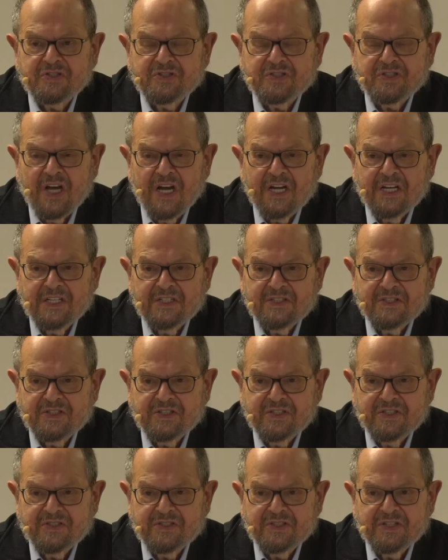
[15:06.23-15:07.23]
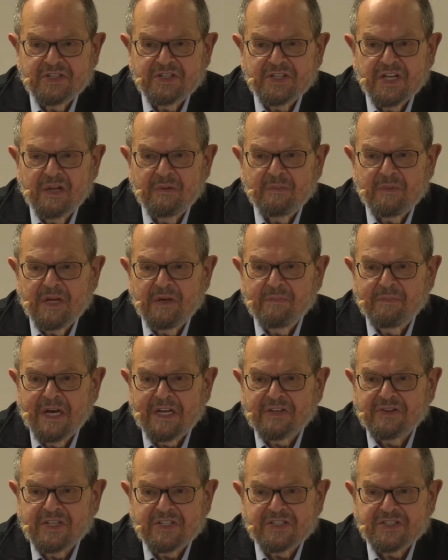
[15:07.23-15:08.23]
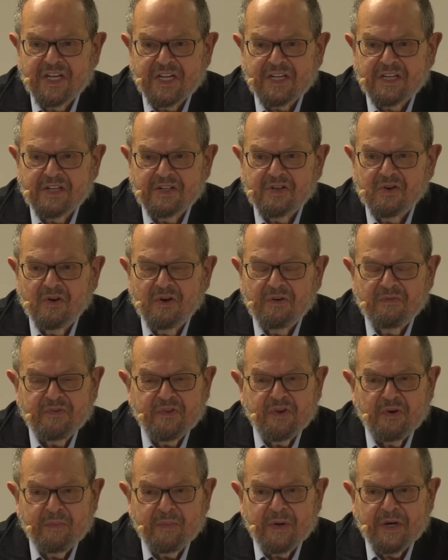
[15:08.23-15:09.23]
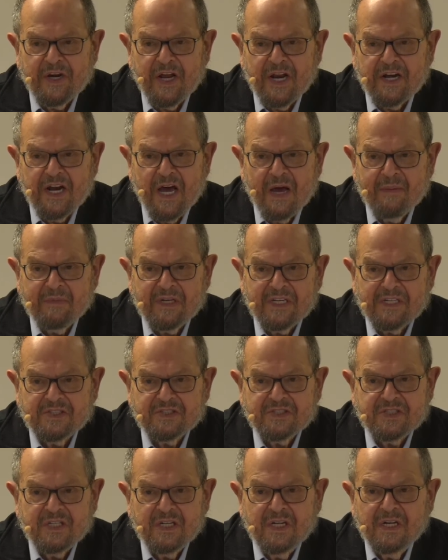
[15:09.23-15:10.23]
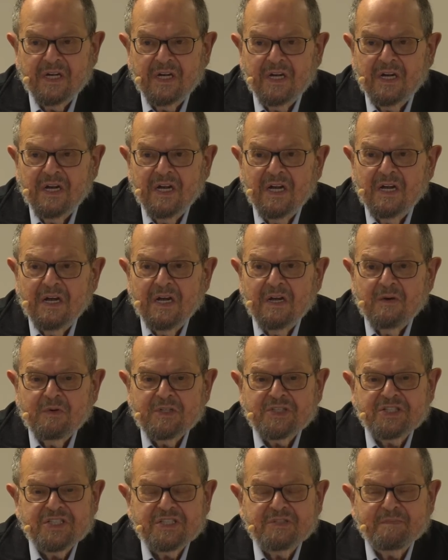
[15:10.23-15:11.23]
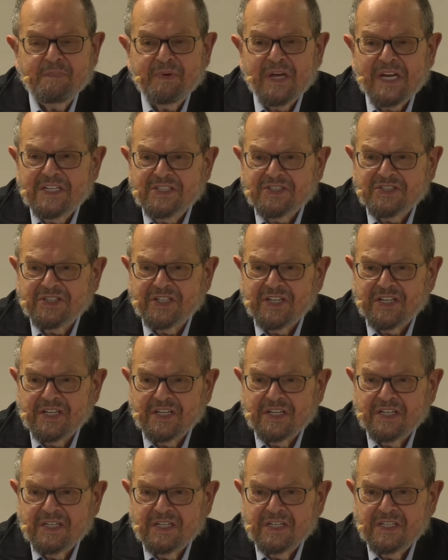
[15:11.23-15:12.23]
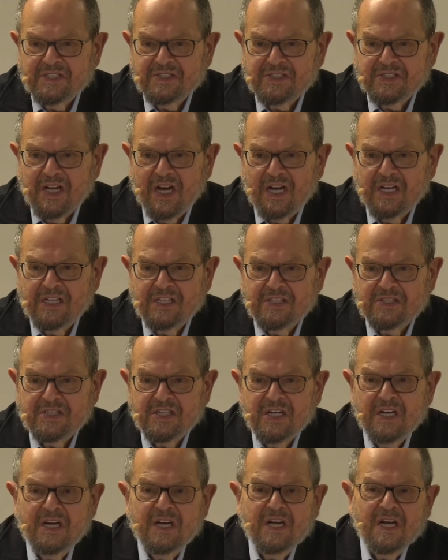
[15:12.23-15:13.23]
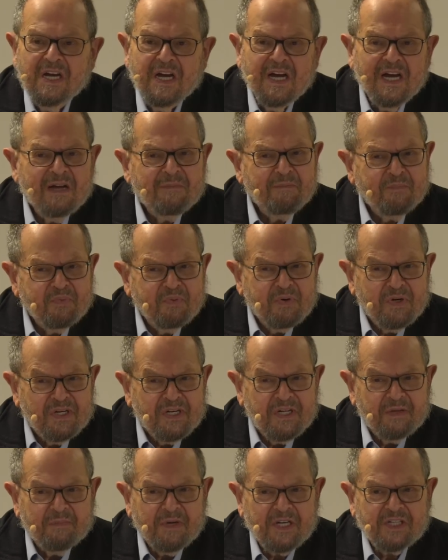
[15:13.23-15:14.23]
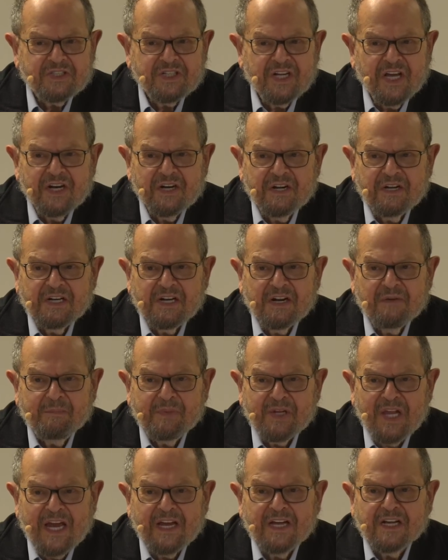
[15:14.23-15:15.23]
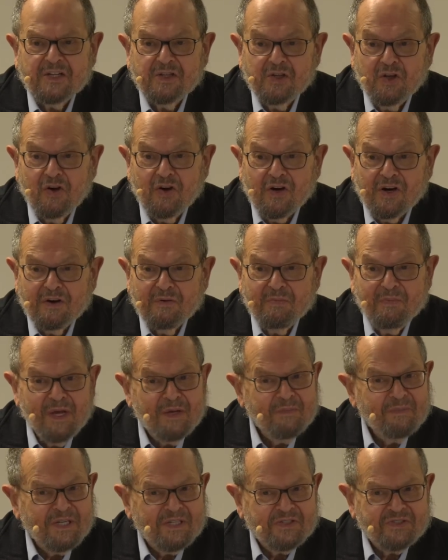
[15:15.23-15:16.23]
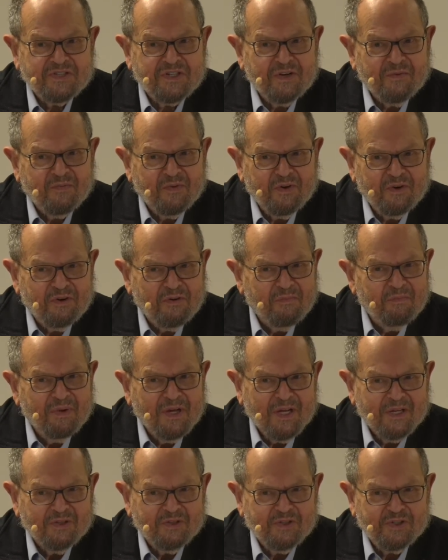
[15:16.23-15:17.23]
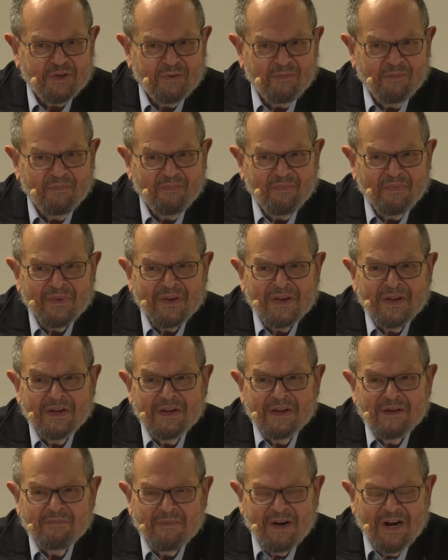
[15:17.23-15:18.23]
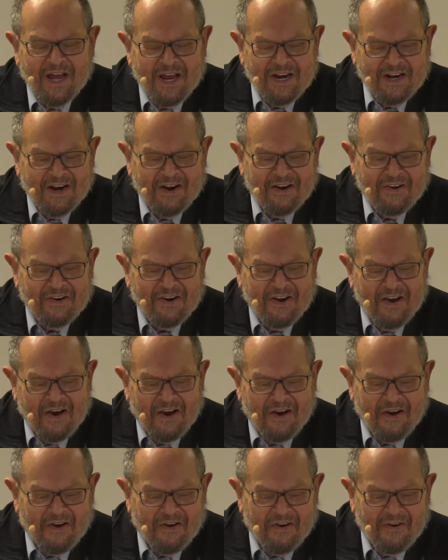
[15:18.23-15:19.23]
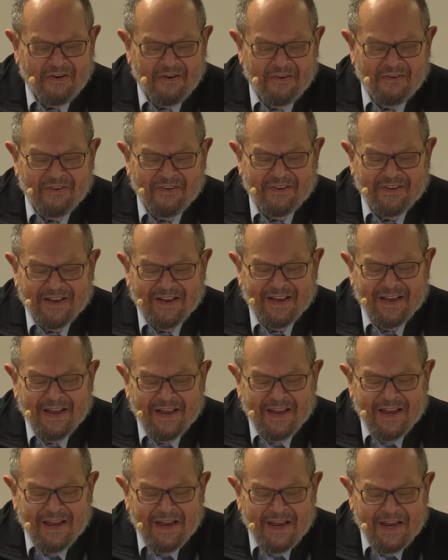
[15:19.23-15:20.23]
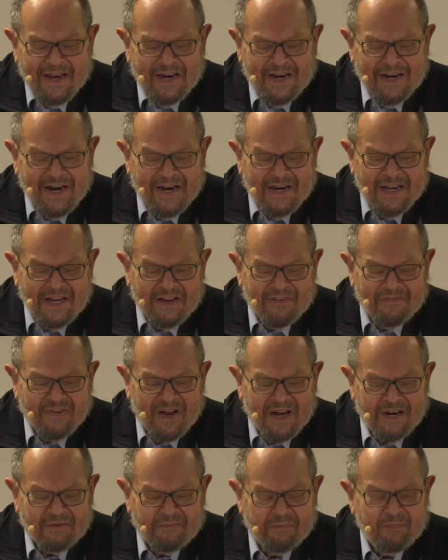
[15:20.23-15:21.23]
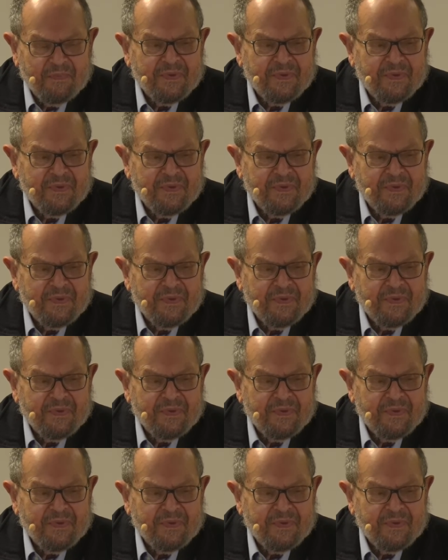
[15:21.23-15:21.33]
sciences to tell me about the second law of thermodynamics, which is basic in science, I pretty much get a blank look. Maybe it's different in Belgium, but I don't know. In any event,